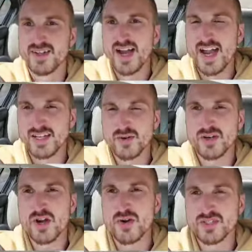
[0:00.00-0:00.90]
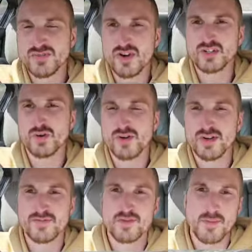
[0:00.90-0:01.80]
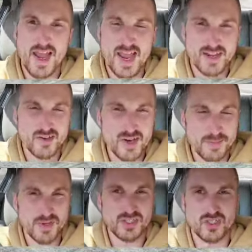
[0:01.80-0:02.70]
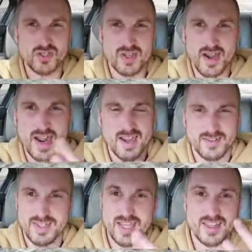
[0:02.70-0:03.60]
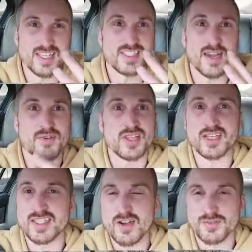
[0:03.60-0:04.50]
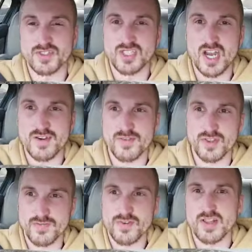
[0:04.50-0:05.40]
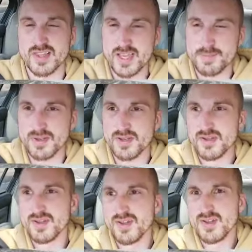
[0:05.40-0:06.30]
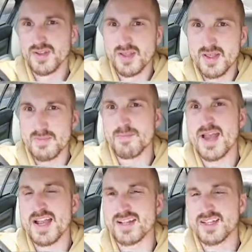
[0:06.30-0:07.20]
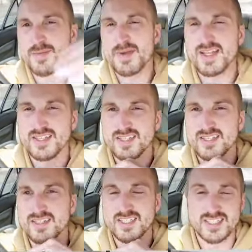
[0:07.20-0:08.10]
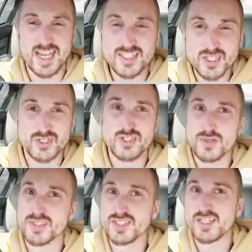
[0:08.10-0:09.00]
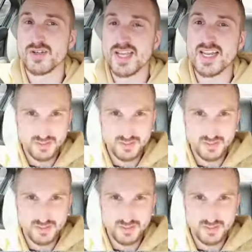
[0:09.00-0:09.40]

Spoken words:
I don't know as far as ordering from Acura. I'm pretty sure they list everything as out of stock for the front lip, back lip, and the side skirts you can still get.